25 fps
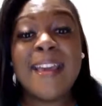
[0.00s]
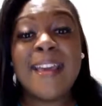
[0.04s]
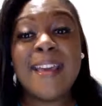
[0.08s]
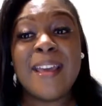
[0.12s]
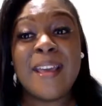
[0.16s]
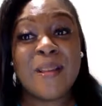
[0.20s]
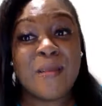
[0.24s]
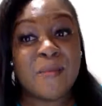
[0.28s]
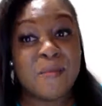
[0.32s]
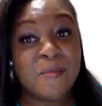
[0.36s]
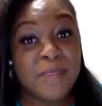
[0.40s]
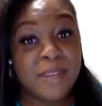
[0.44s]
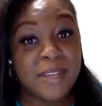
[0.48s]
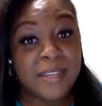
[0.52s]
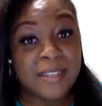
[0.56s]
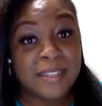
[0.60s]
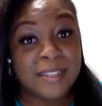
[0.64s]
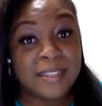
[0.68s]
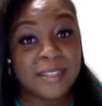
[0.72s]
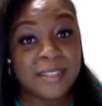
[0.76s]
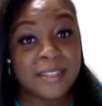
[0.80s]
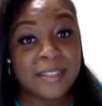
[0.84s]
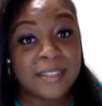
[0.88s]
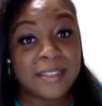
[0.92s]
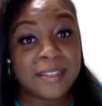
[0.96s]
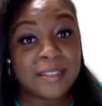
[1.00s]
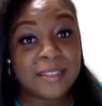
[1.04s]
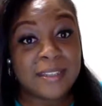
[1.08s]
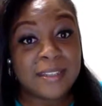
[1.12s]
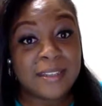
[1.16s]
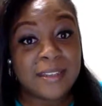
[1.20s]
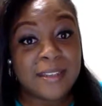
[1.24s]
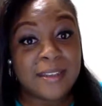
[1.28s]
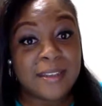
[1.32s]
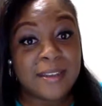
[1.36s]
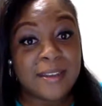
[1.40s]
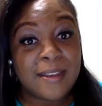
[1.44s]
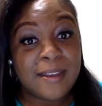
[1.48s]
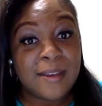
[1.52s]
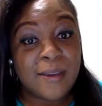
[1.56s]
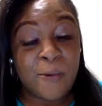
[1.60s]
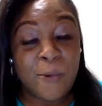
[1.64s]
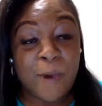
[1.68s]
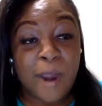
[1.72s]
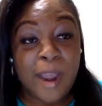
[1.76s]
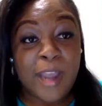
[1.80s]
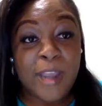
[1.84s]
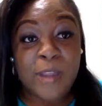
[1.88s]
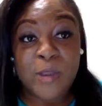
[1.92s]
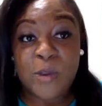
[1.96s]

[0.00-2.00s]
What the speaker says: in business, right?